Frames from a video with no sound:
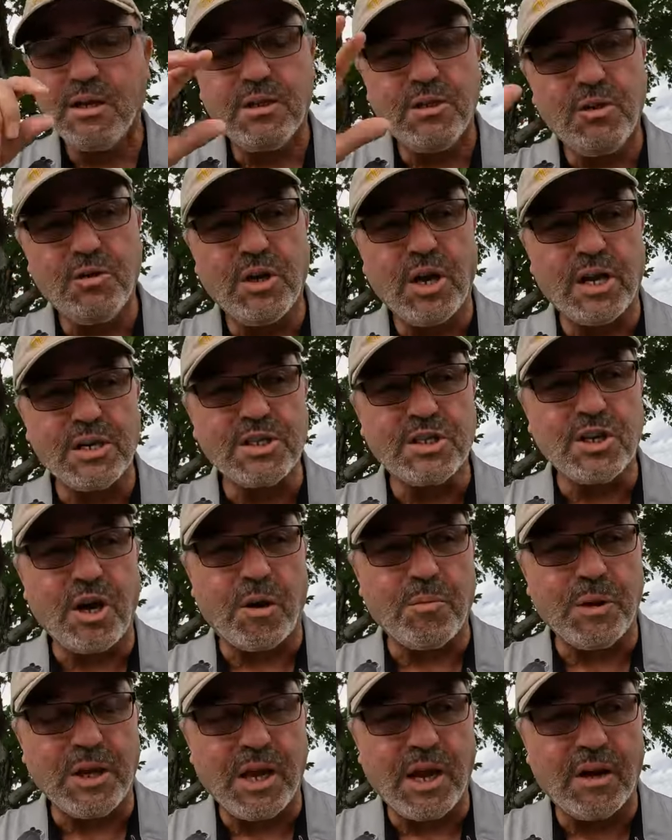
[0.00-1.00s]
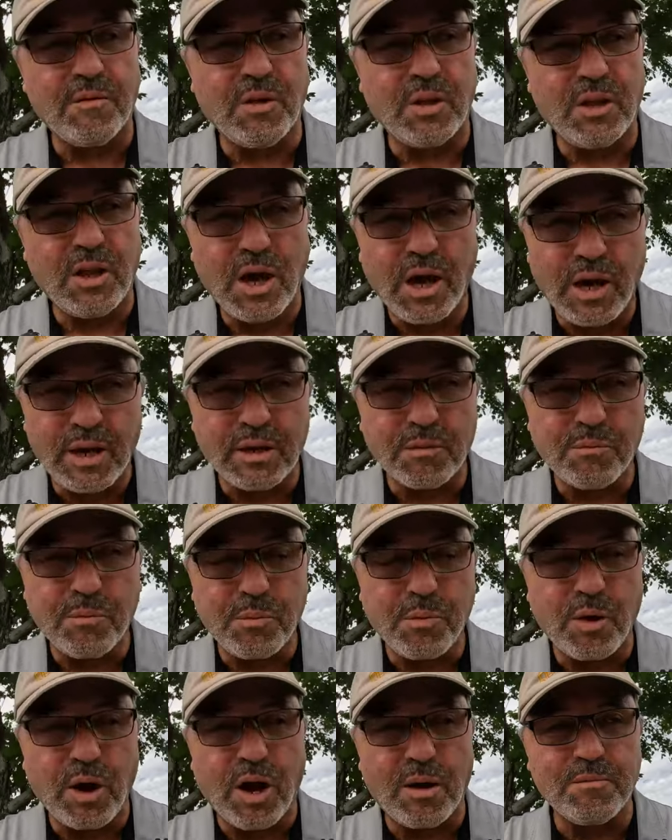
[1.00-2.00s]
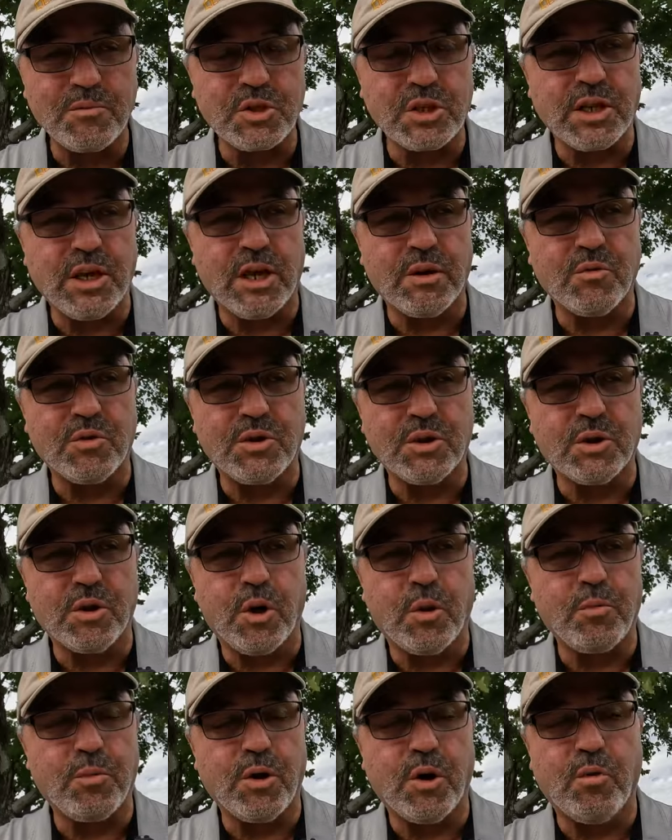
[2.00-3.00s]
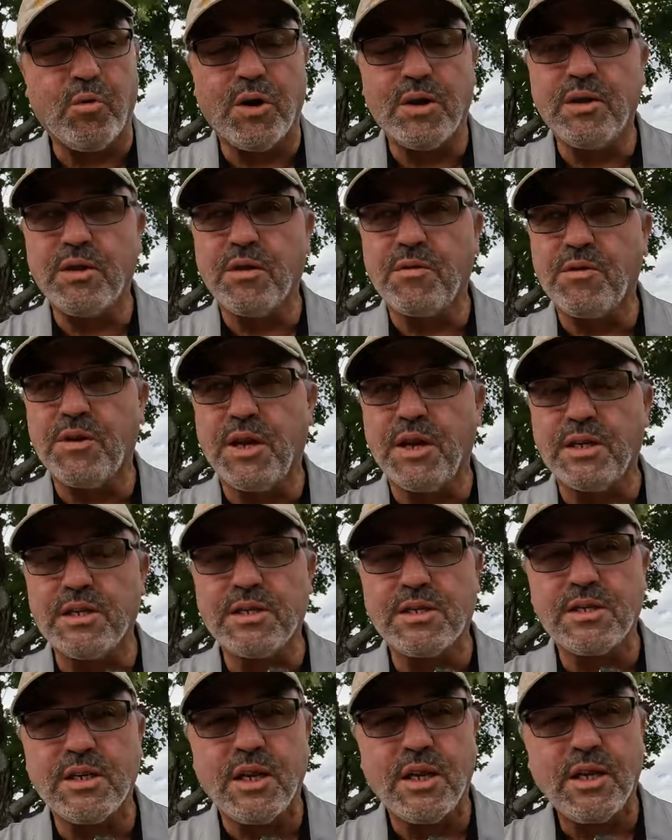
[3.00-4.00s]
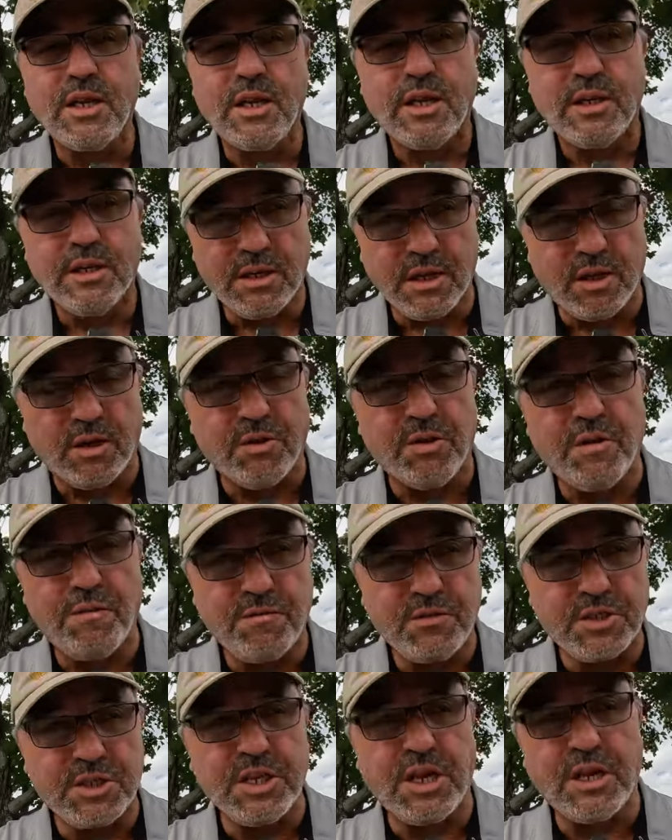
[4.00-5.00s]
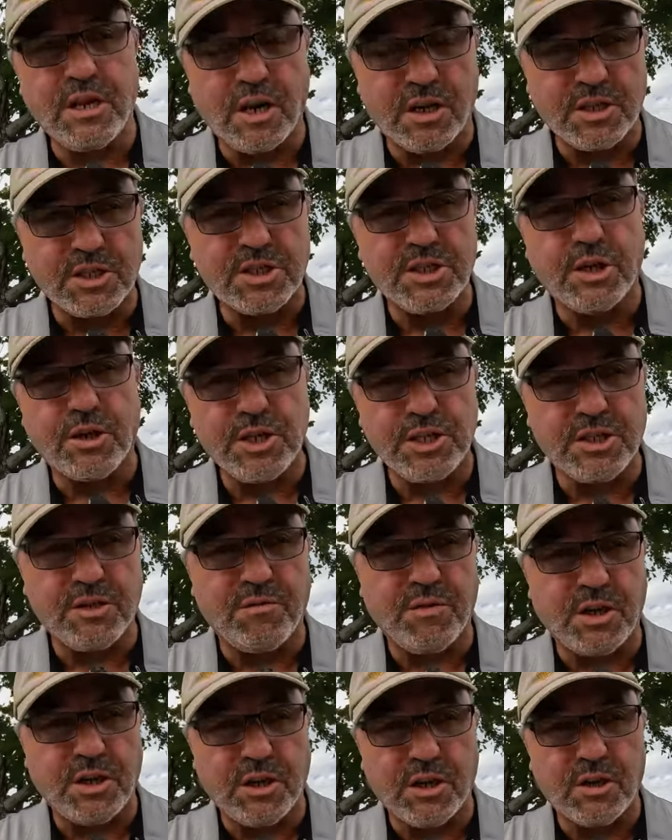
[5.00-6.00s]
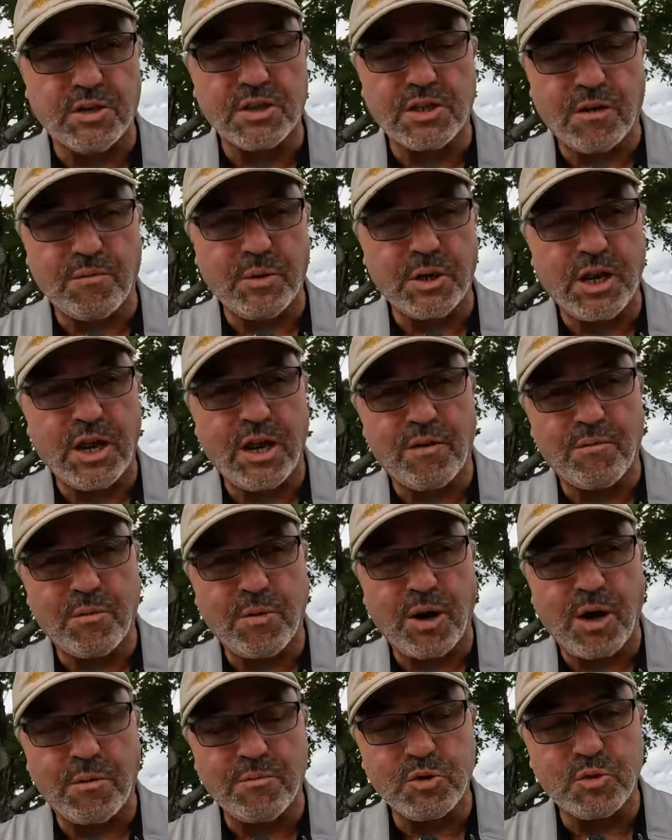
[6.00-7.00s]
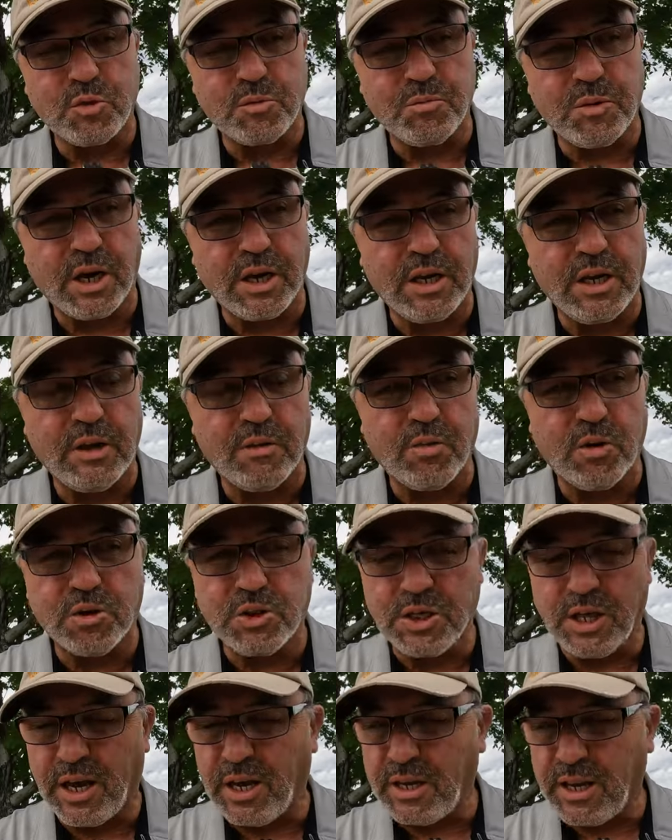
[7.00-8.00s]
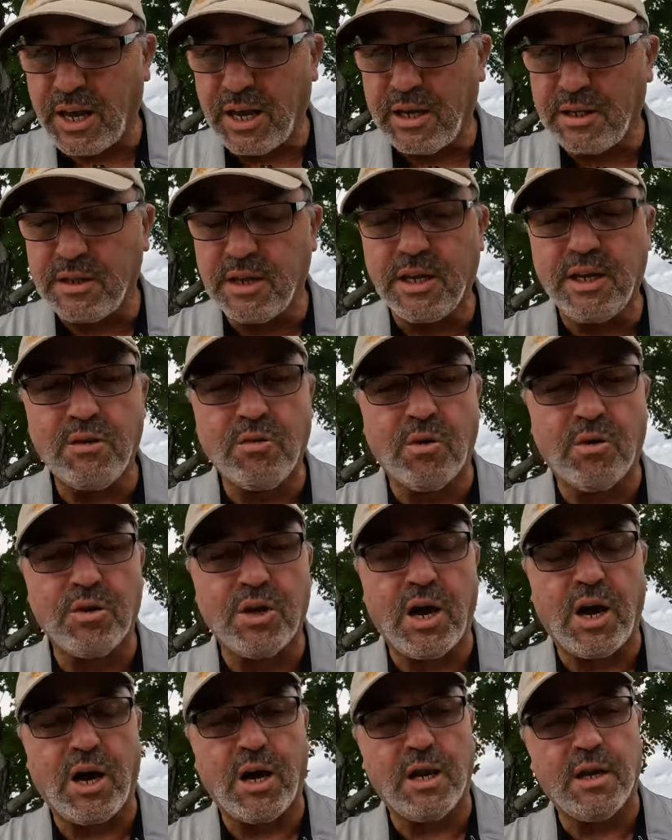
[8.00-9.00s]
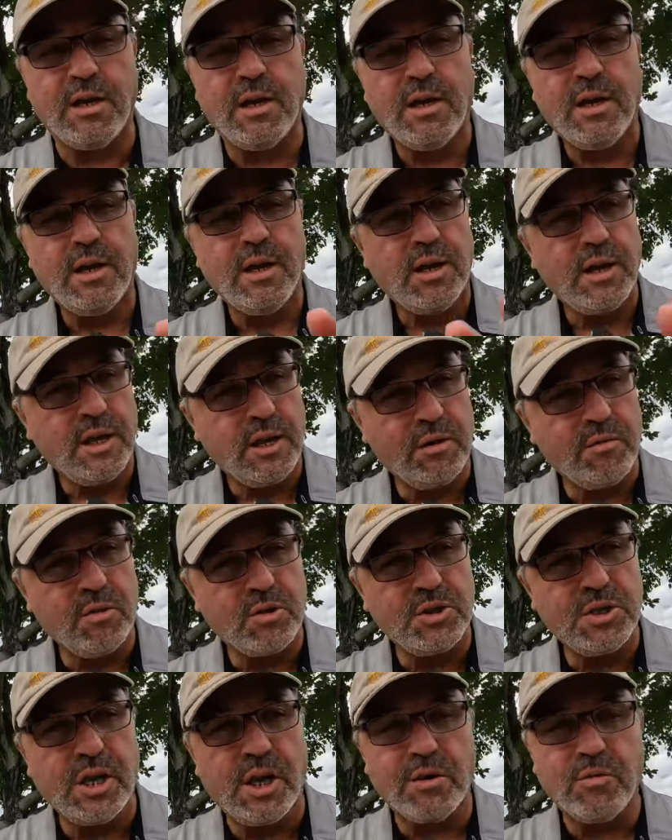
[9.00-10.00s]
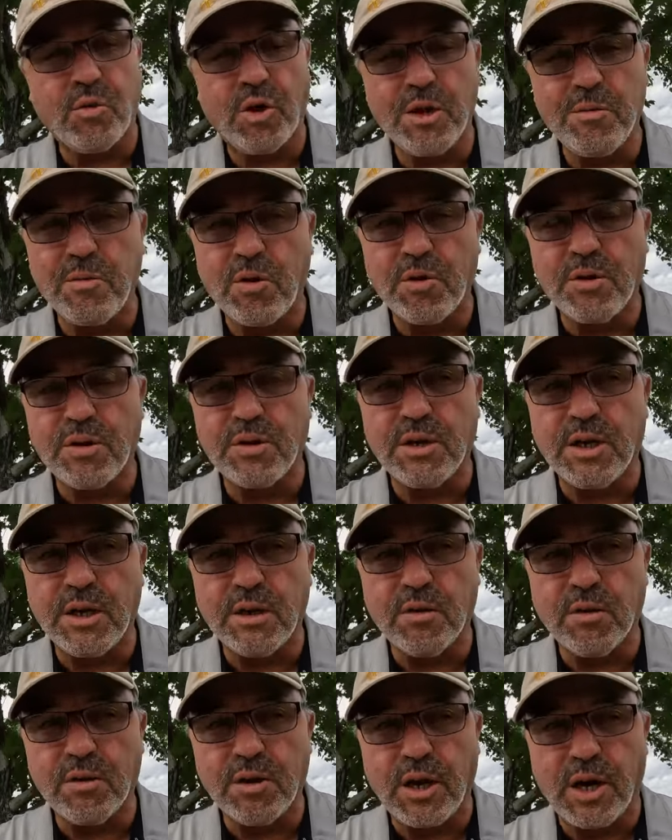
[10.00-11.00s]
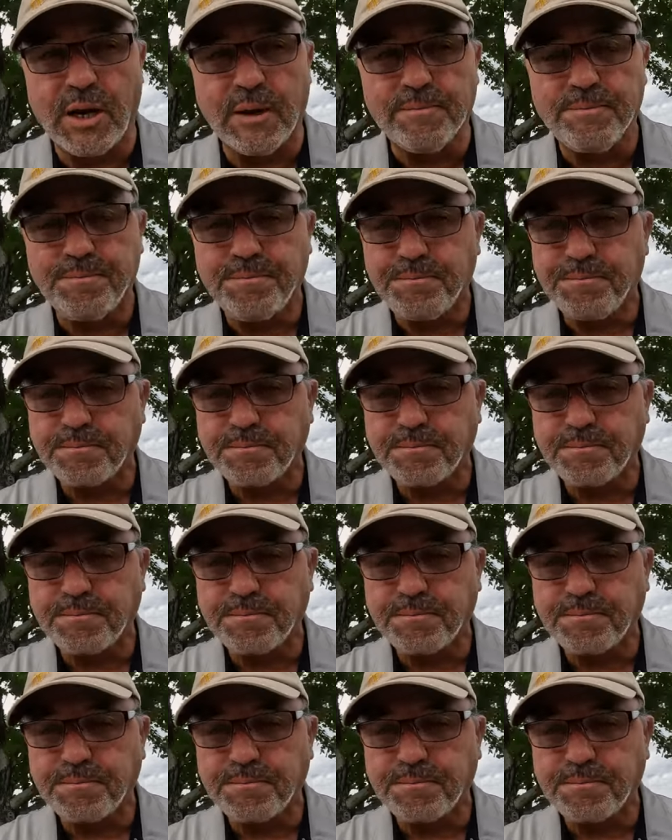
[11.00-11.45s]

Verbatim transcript: You guys saw me have a lot of problems again with the GoPro. One of the things, you know, you've seen on a series of videos, I've been having problems with my Hero 10 and the Hero 9. Hero 10 way more than the Hero 9.